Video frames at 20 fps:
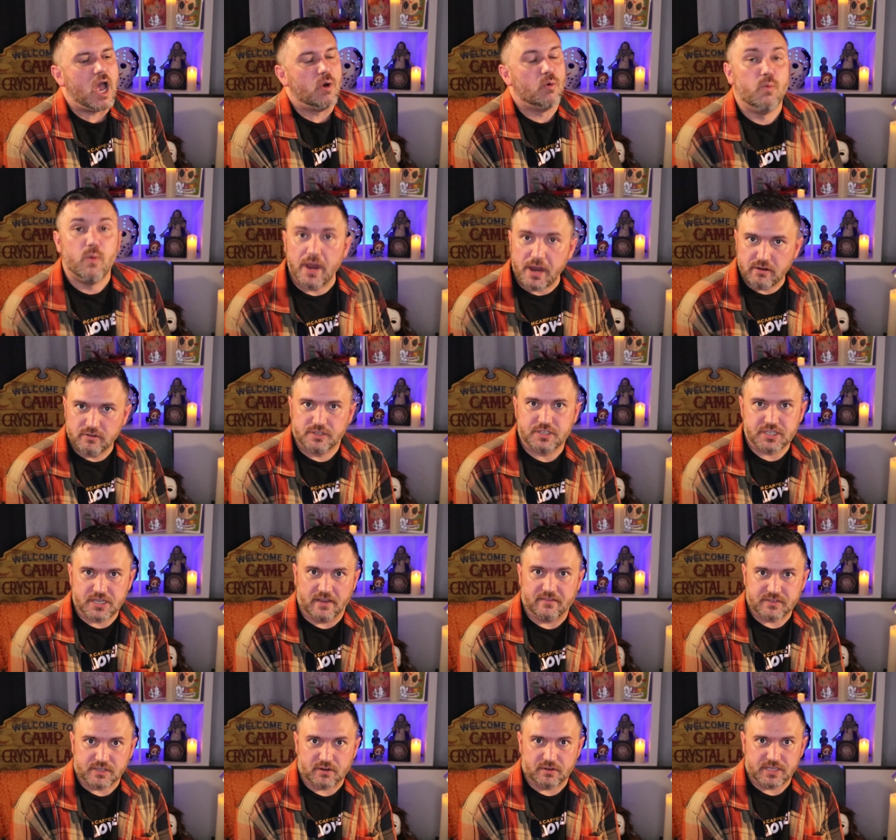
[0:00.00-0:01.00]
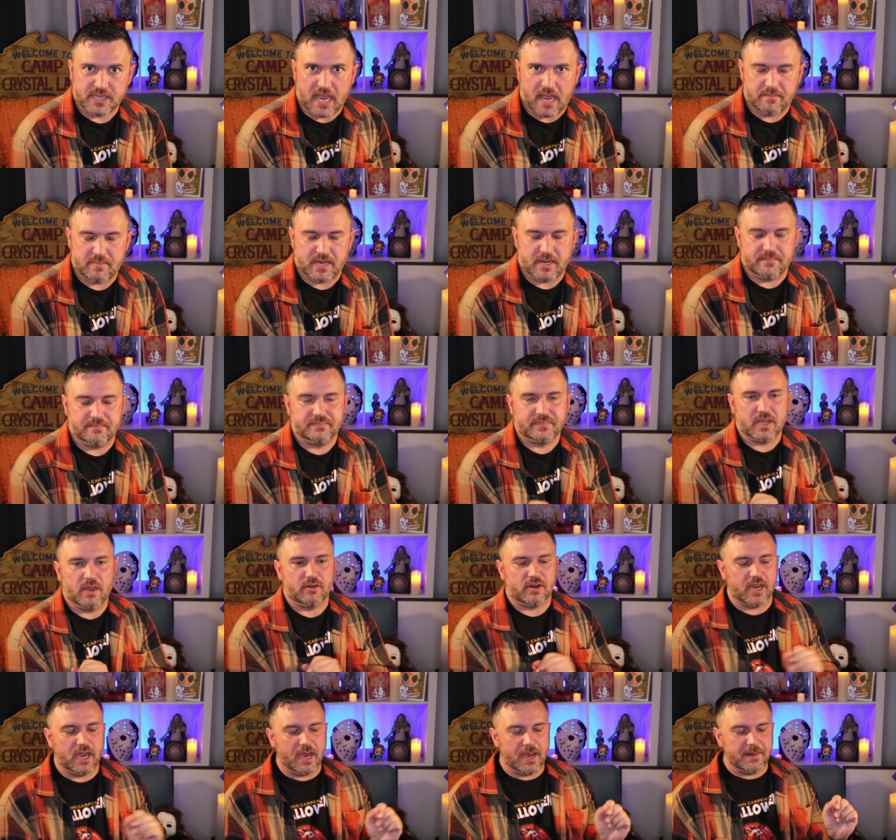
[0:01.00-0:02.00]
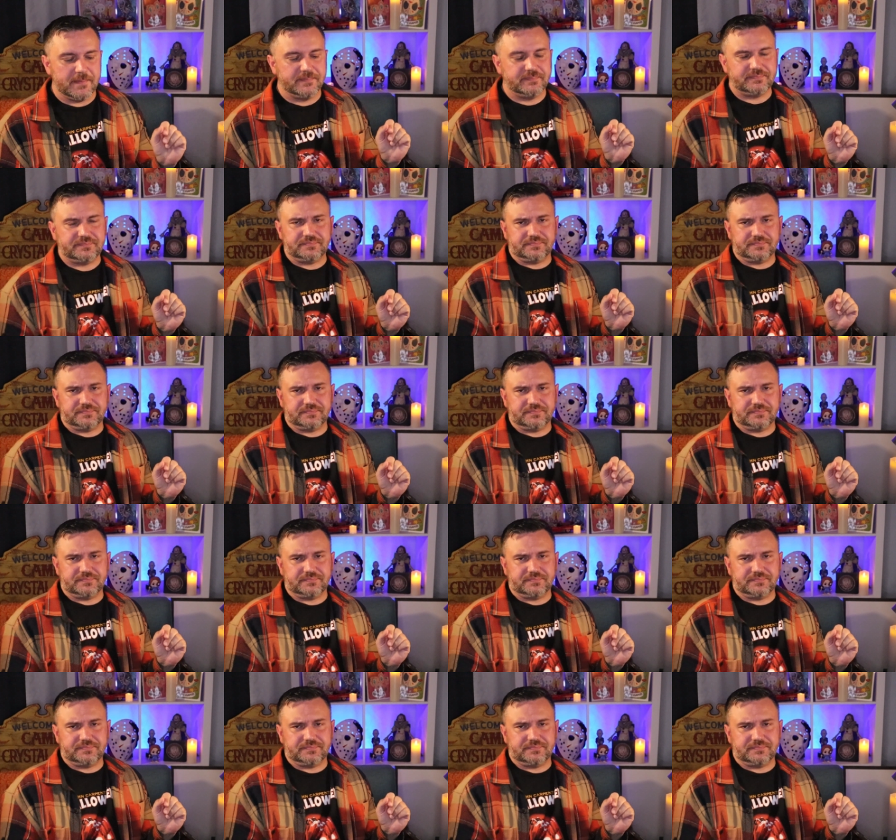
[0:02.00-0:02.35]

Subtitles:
weird stuff starts happening, okay?